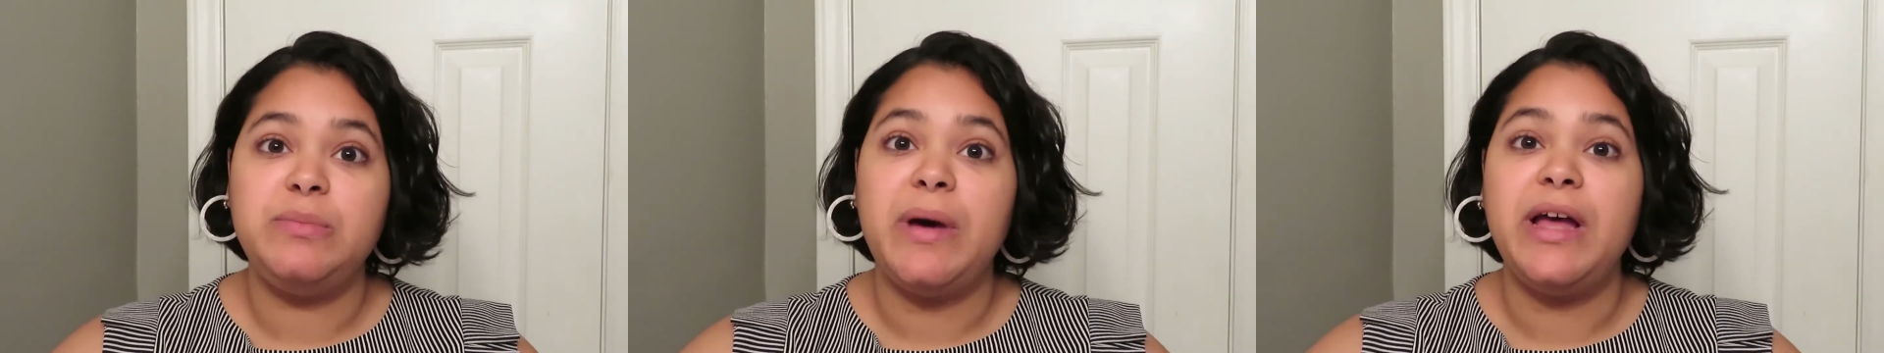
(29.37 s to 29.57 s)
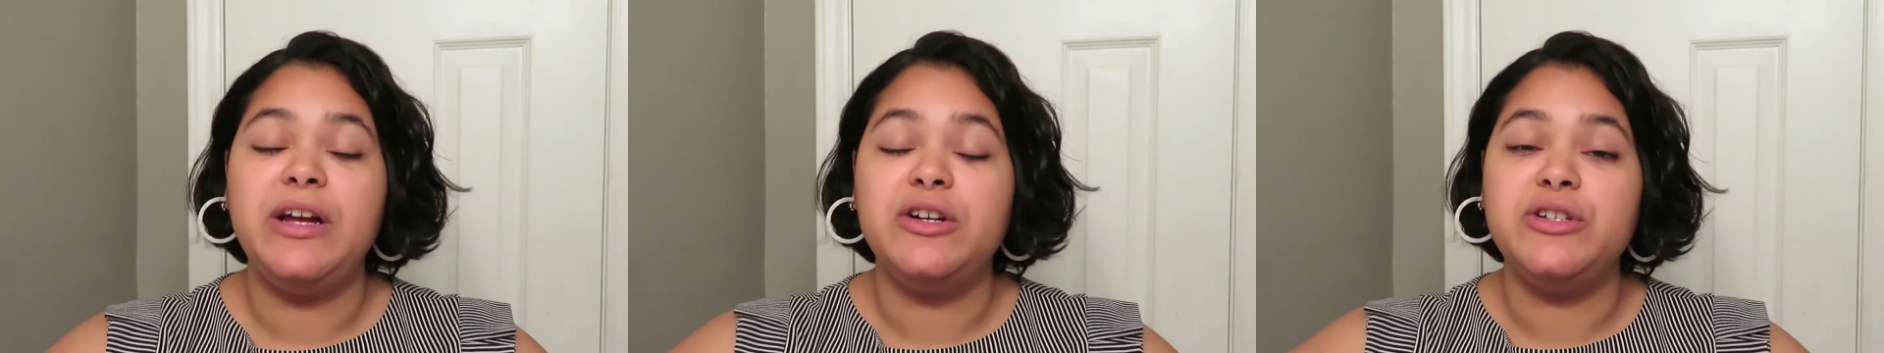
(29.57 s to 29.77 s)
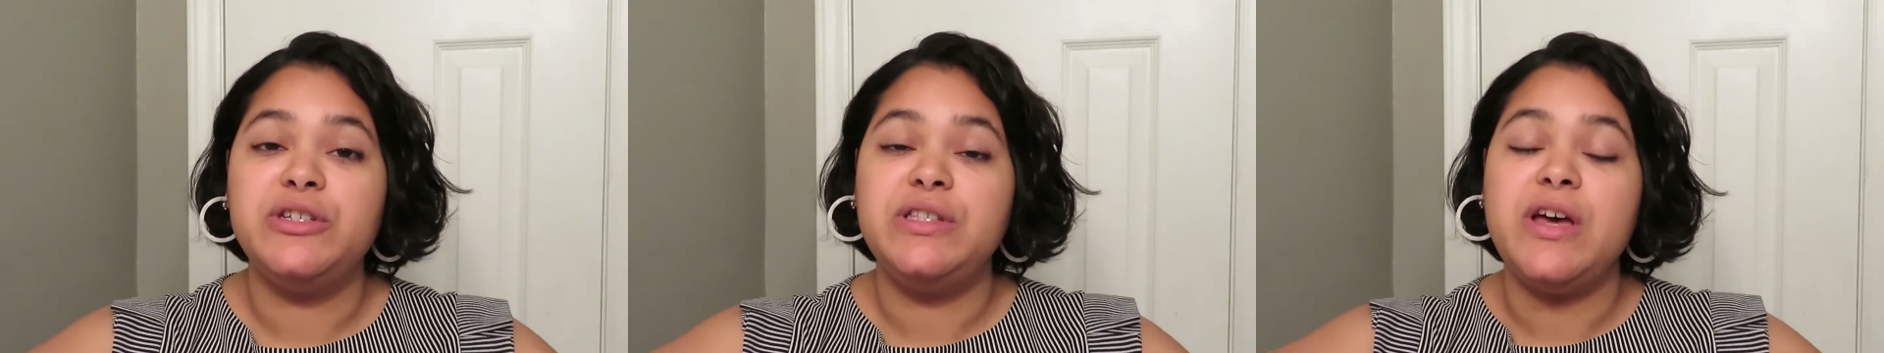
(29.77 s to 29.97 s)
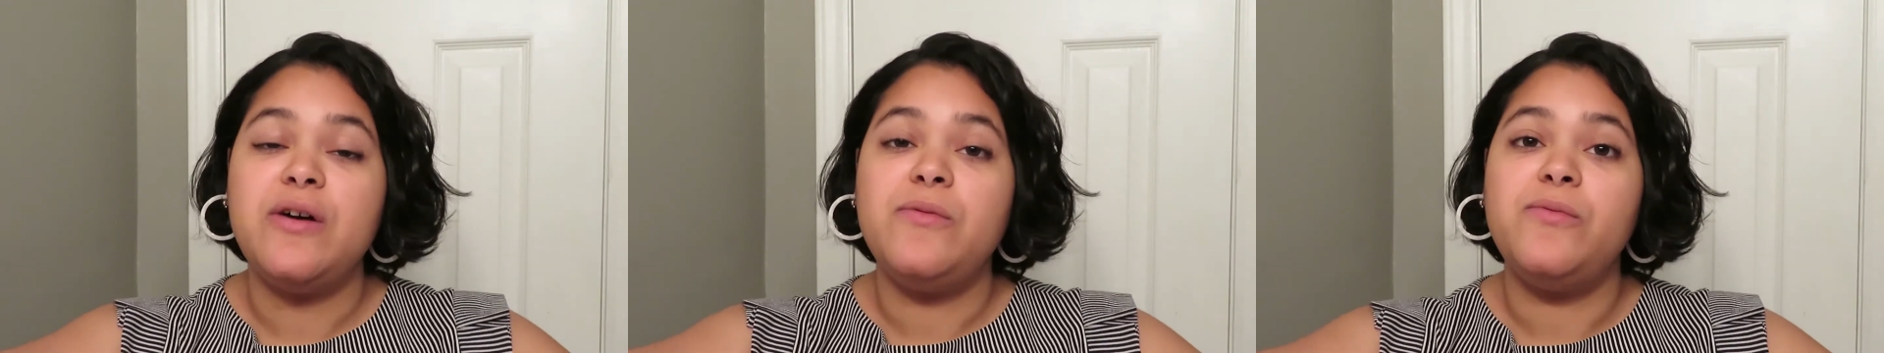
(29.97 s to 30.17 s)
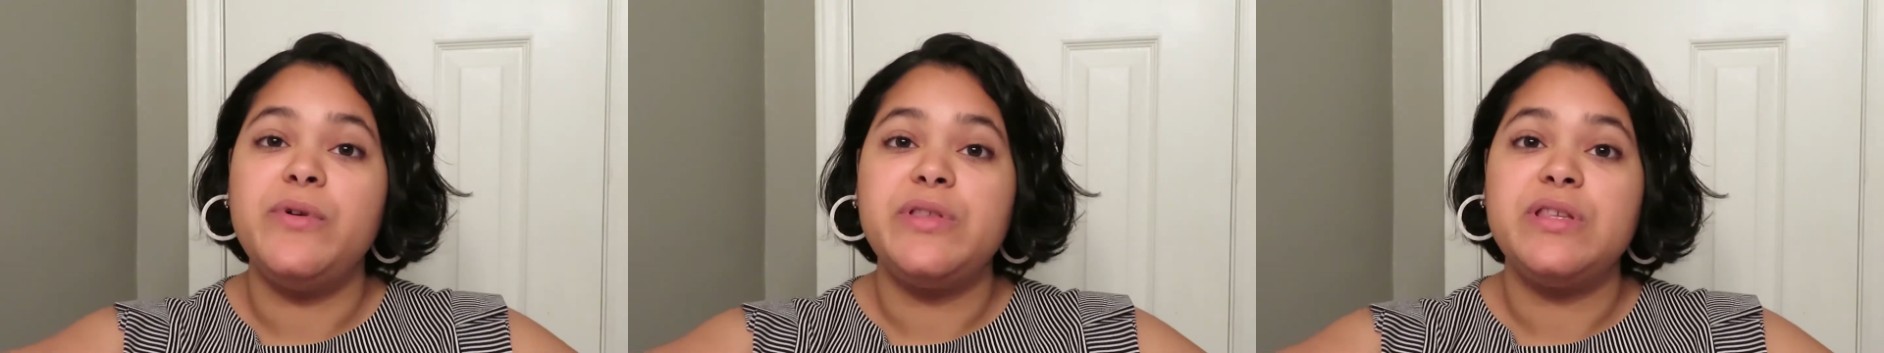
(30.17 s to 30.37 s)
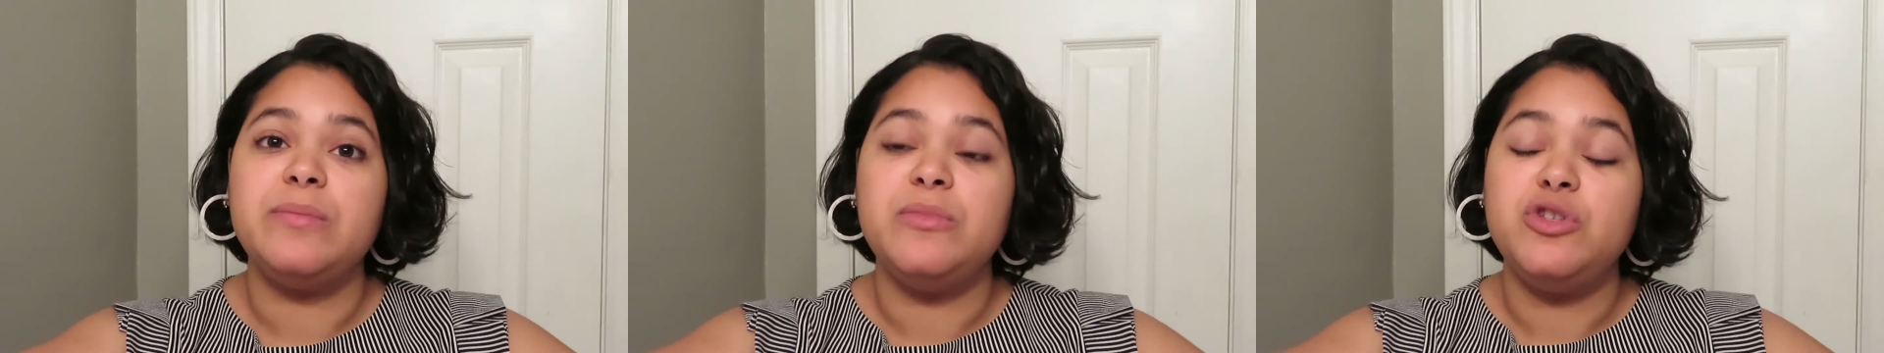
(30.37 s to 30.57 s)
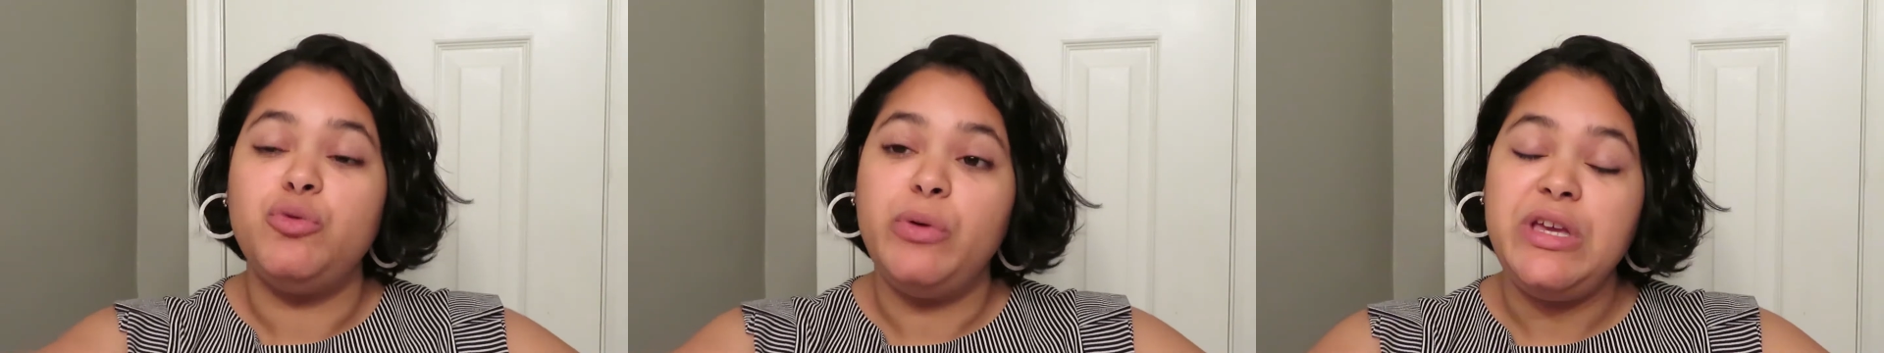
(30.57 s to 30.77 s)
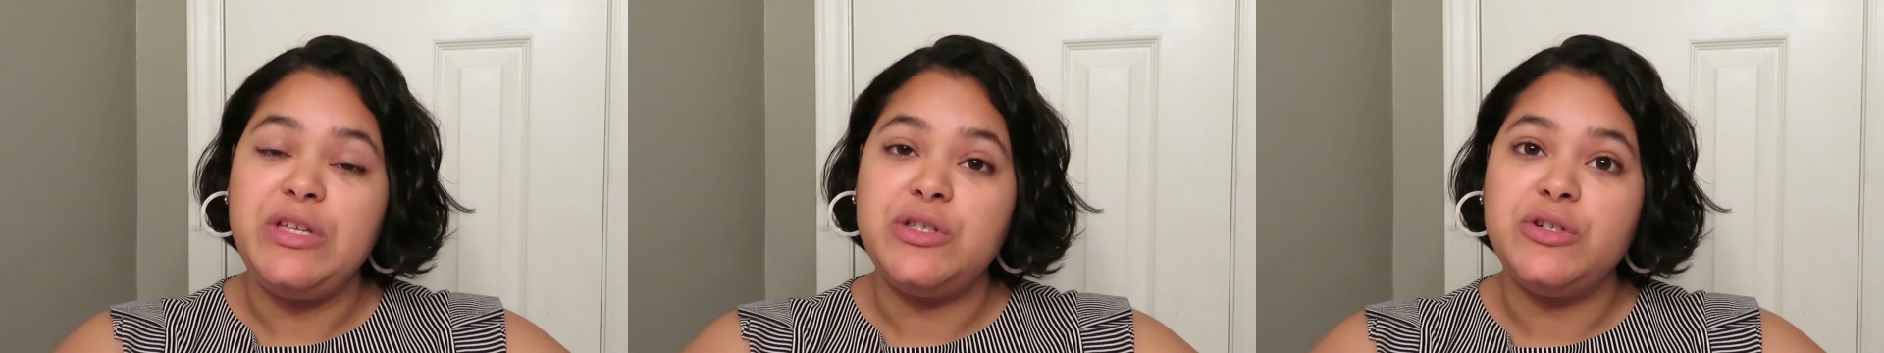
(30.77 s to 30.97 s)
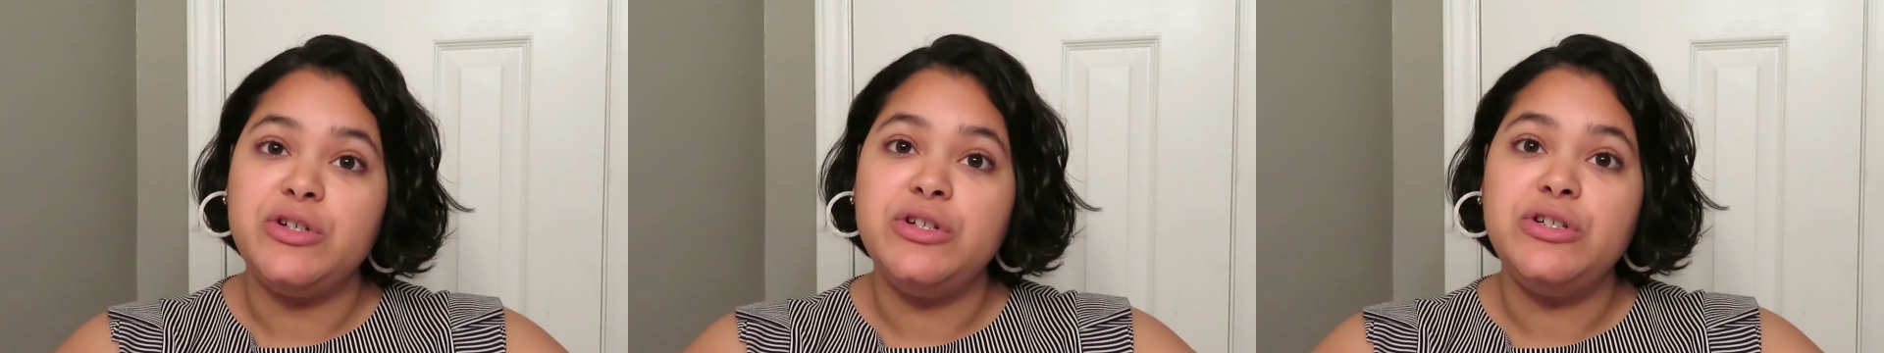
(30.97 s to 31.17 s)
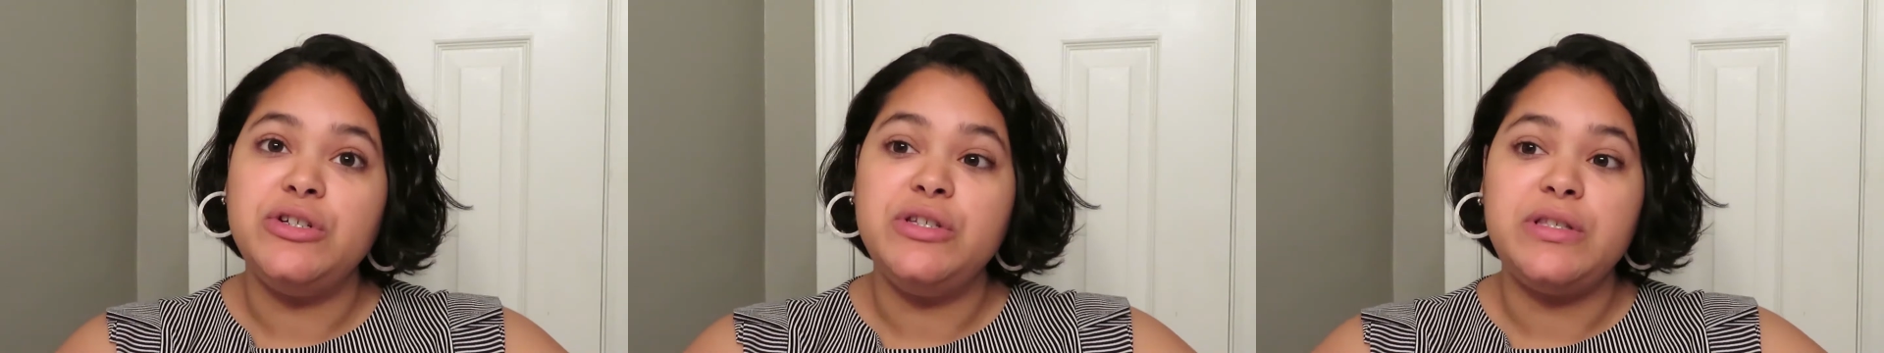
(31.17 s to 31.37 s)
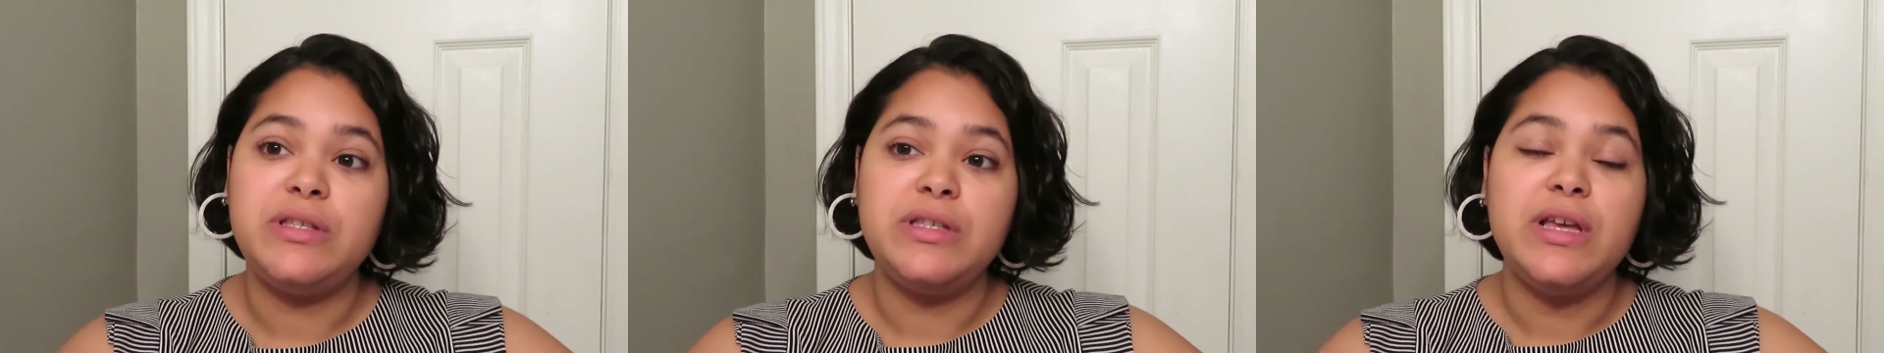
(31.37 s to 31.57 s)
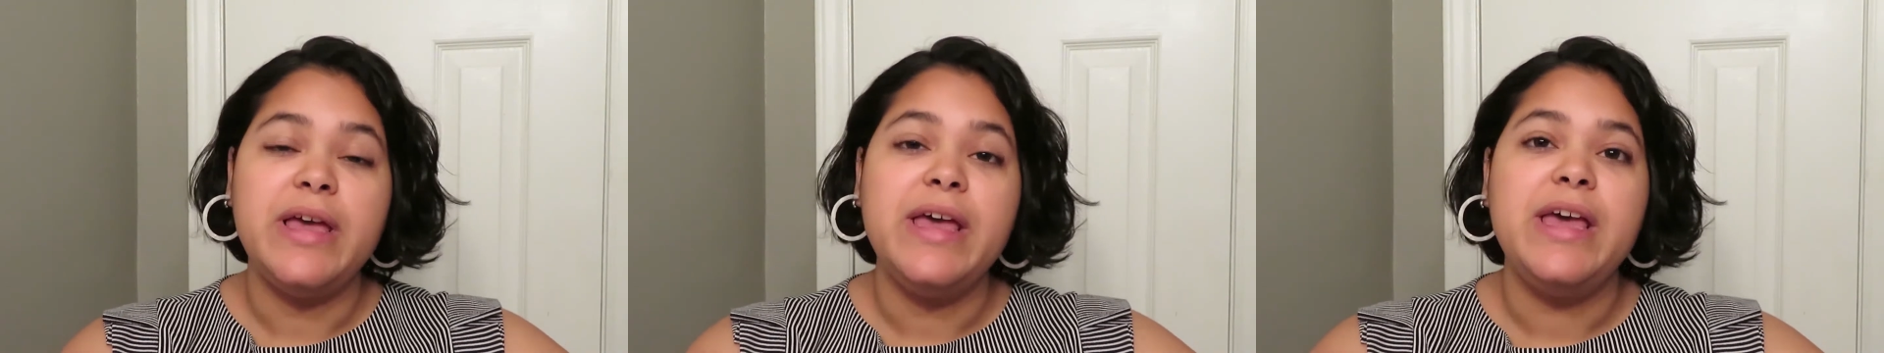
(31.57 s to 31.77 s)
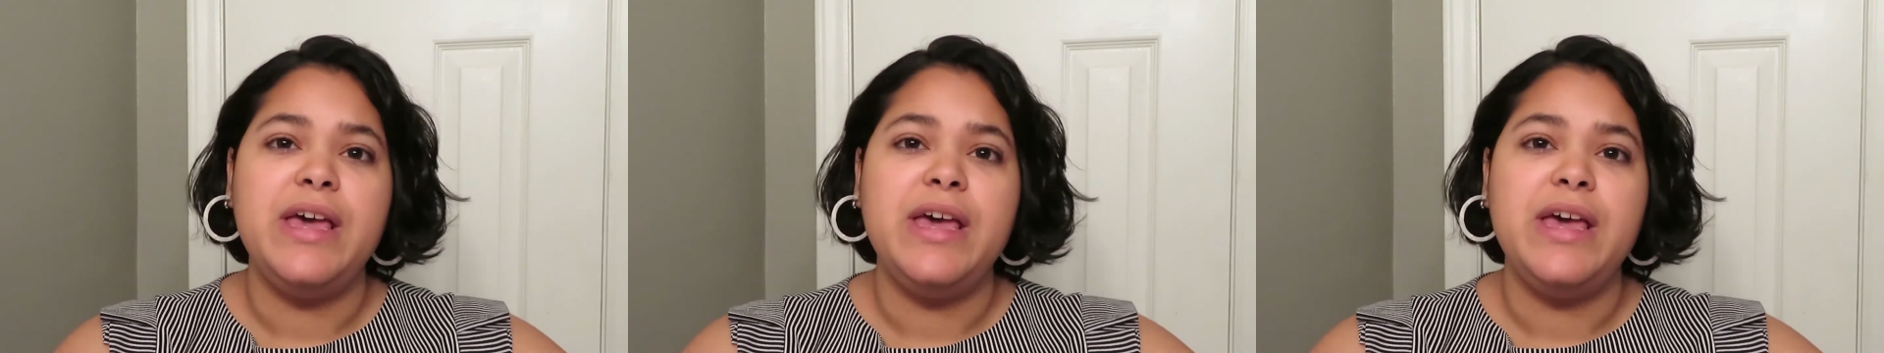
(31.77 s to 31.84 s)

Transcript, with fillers: by herself with some tweezers